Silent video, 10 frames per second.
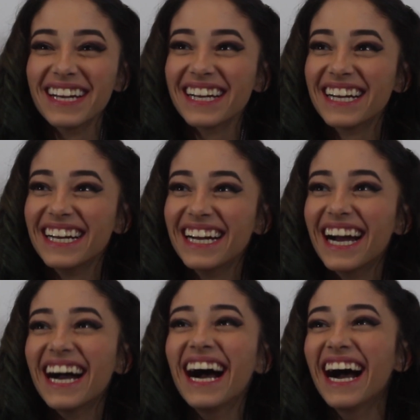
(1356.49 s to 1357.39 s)

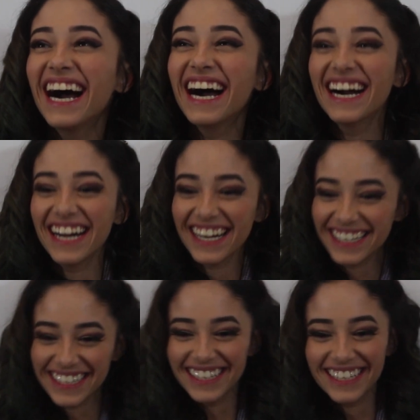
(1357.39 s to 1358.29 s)
Yeah.
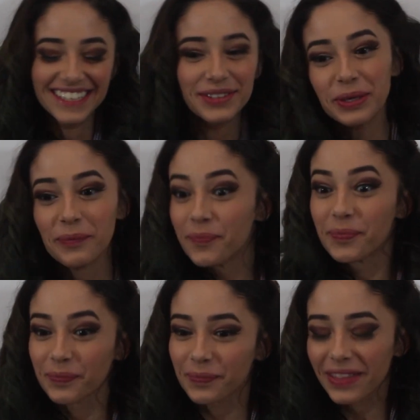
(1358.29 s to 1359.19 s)
That was the
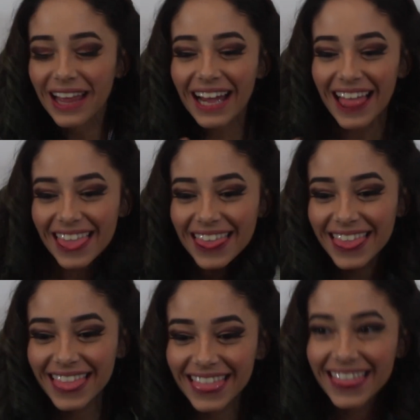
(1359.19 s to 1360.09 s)
greatest thing. You were just
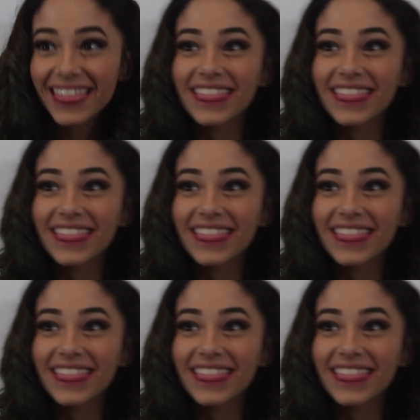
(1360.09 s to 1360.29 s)
like, yes.